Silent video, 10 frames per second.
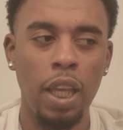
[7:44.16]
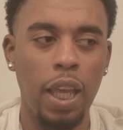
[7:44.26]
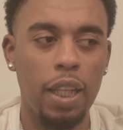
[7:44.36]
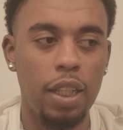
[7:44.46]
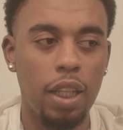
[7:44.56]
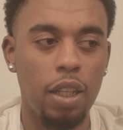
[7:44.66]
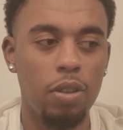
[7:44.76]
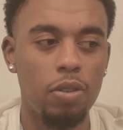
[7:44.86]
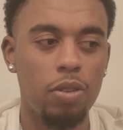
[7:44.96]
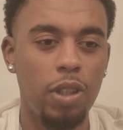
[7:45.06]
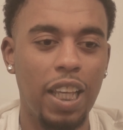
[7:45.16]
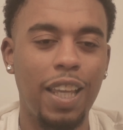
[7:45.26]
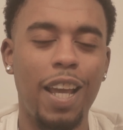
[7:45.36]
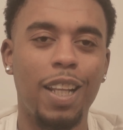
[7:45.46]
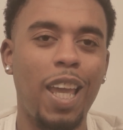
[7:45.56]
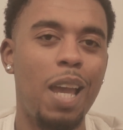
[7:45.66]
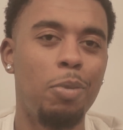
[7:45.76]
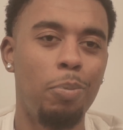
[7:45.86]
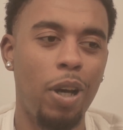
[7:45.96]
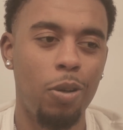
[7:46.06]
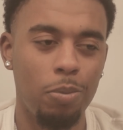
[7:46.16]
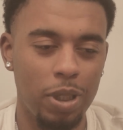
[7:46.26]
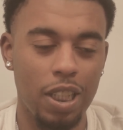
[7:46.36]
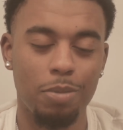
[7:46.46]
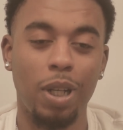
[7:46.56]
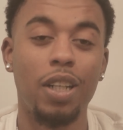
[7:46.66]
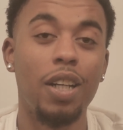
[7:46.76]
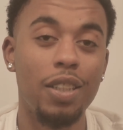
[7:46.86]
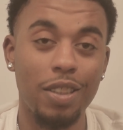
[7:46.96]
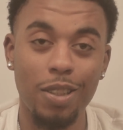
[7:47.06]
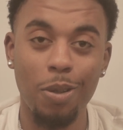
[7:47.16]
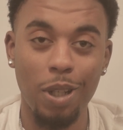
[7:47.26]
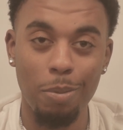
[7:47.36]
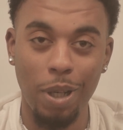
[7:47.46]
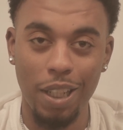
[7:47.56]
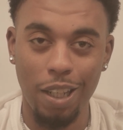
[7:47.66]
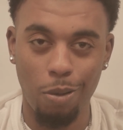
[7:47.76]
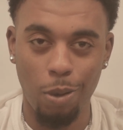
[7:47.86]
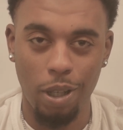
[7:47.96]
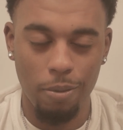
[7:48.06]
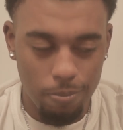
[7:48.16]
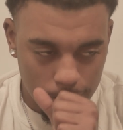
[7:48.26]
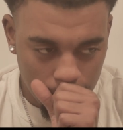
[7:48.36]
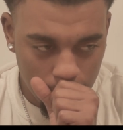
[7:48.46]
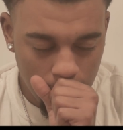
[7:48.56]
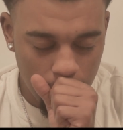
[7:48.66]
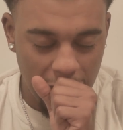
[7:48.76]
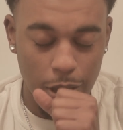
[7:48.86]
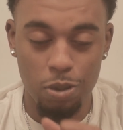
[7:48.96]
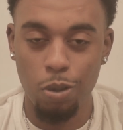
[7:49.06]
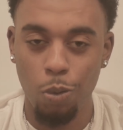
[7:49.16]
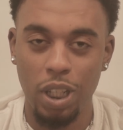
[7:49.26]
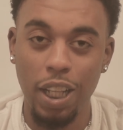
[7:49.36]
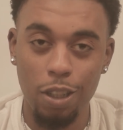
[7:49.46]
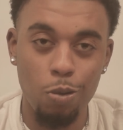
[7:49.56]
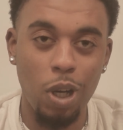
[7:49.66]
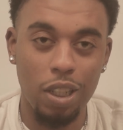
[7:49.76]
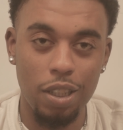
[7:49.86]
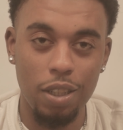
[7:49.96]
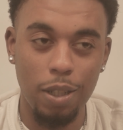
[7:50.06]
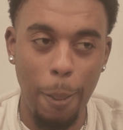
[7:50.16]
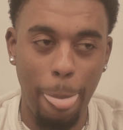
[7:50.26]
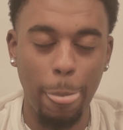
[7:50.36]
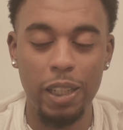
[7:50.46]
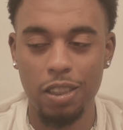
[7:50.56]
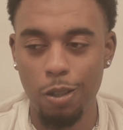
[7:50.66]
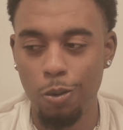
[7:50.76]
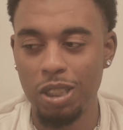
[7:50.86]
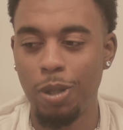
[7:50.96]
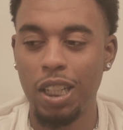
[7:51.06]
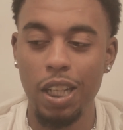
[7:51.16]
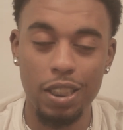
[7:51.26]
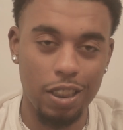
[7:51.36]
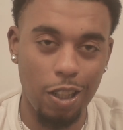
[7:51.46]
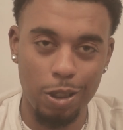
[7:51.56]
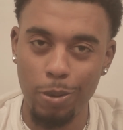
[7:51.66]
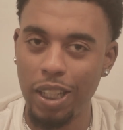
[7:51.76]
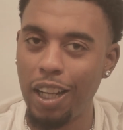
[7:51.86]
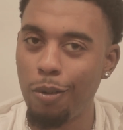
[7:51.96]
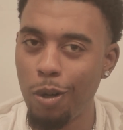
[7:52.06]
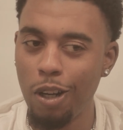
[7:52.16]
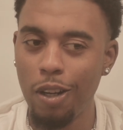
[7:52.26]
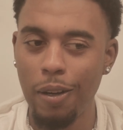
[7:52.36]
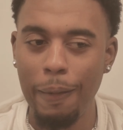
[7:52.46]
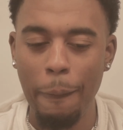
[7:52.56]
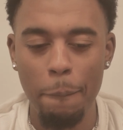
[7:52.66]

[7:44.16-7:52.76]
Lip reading: And then it kind of came about because my cousin told everybody I could rap. He was the one that knew I could. And so once my cousin started spreading that word,